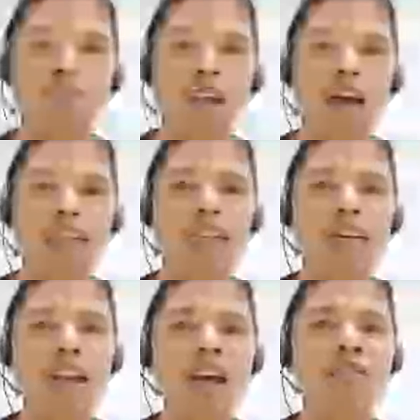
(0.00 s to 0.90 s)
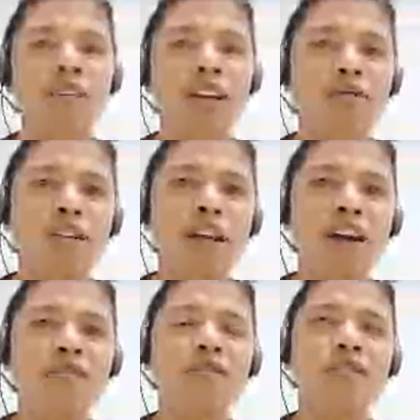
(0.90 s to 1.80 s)
And their life
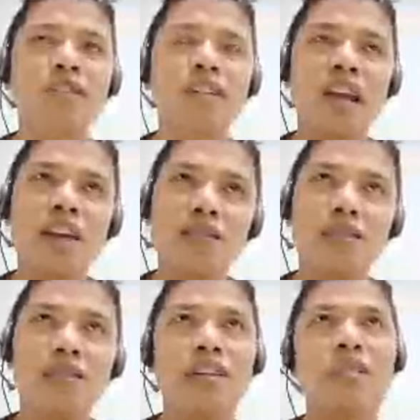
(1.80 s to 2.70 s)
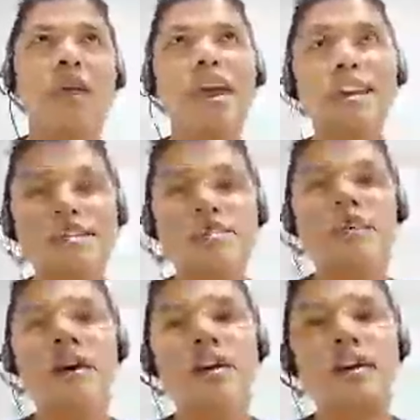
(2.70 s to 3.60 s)
is around 80 to
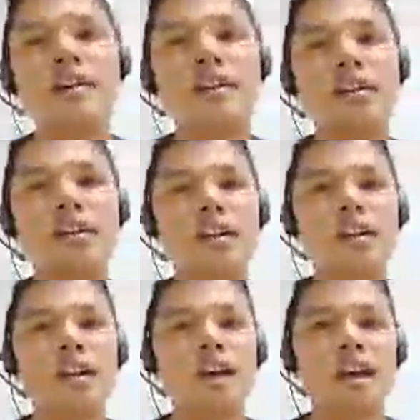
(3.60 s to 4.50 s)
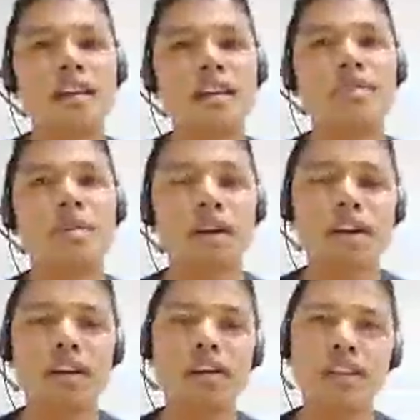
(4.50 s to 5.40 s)

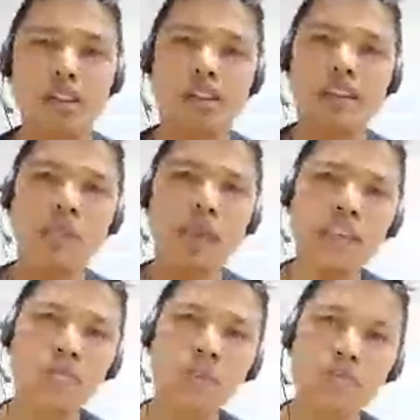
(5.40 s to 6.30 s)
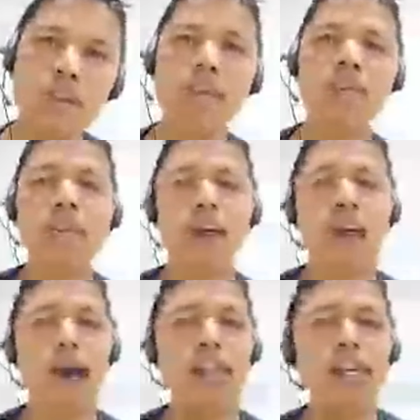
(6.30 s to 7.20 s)
100 years, same like human being.
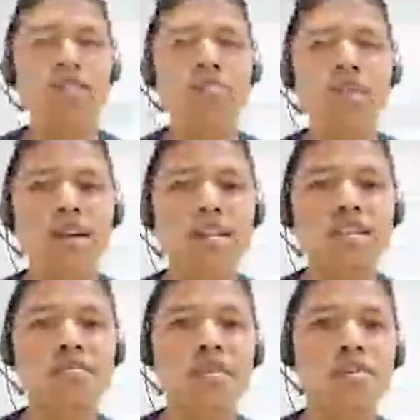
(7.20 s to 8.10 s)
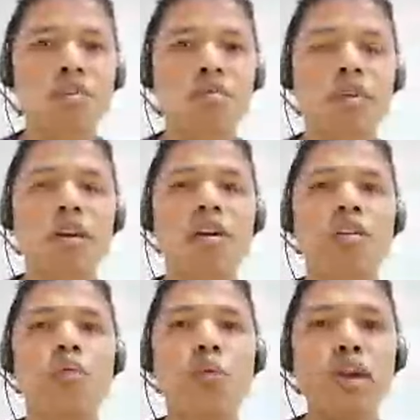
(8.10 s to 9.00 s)
And their pregnancy period will be
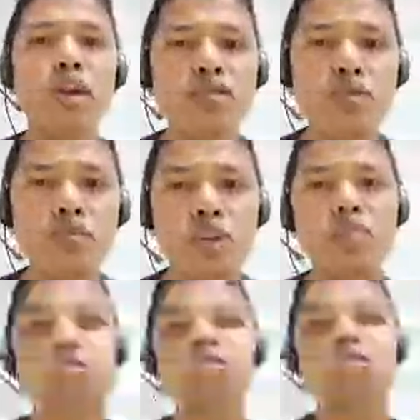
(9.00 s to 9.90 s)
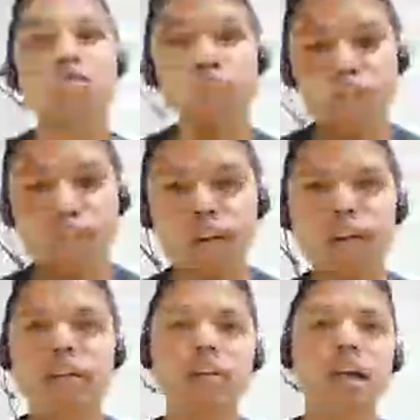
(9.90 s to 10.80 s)
around 22 months to 2
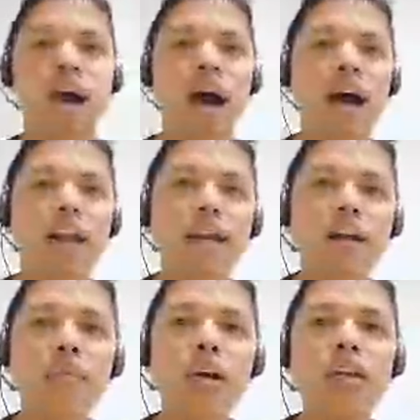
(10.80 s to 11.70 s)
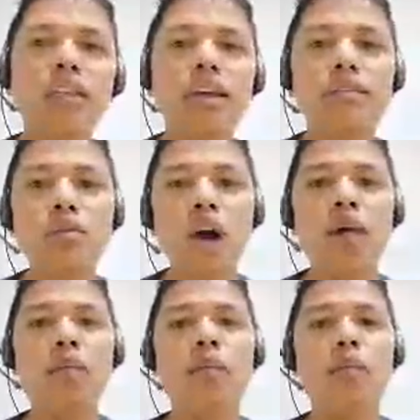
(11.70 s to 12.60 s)
years. And normally they do
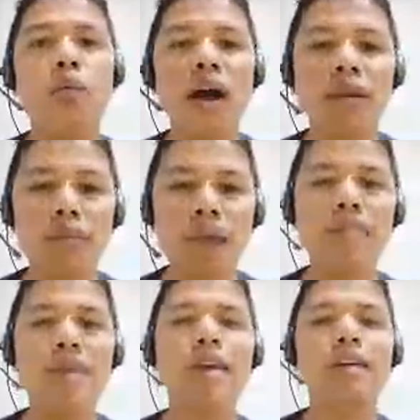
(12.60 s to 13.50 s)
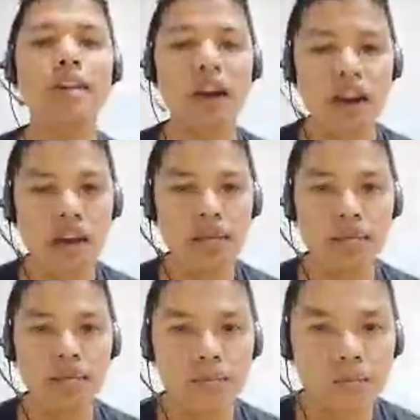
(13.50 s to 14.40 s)
have one baby at a time.